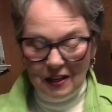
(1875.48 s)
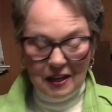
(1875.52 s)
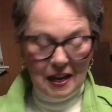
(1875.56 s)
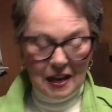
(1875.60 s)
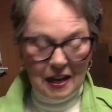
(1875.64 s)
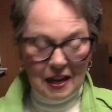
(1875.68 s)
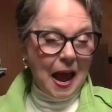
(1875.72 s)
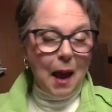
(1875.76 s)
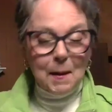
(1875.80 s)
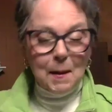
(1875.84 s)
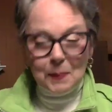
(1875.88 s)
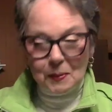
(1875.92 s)
an
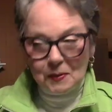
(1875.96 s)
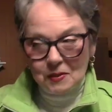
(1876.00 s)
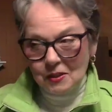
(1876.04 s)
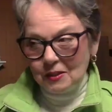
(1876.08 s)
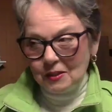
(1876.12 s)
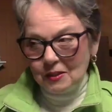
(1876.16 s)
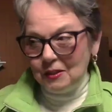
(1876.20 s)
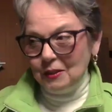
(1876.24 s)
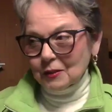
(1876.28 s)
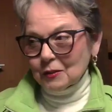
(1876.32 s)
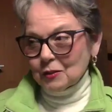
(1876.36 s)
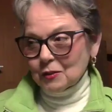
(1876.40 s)

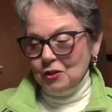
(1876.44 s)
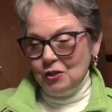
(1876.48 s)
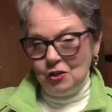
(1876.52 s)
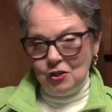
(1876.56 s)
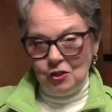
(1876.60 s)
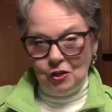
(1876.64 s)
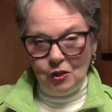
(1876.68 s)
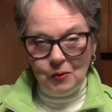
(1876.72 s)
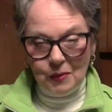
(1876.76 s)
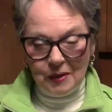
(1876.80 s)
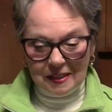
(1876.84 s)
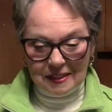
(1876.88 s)
absolute
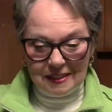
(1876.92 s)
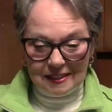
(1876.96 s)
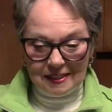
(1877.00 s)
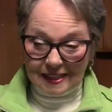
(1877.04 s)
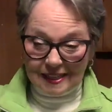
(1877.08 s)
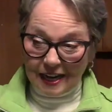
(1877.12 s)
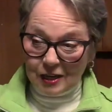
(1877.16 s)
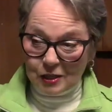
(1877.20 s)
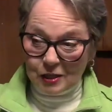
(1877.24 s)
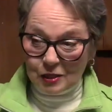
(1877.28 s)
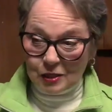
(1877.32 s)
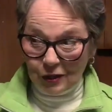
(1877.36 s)
shoe-in to
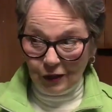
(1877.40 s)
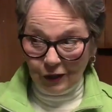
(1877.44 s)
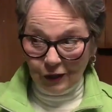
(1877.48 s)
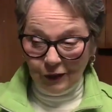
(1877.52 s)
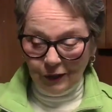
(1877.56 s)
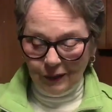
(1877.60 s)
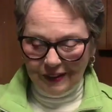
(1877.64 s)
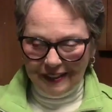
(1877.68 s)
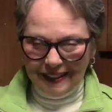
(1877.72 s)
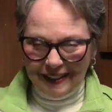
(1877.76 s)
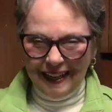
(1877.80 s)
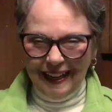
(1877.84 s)
say,
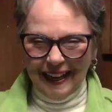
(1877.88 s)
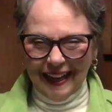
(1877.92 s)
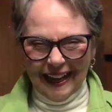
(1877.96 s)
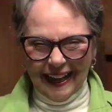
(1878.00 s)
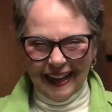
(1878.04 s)
dude,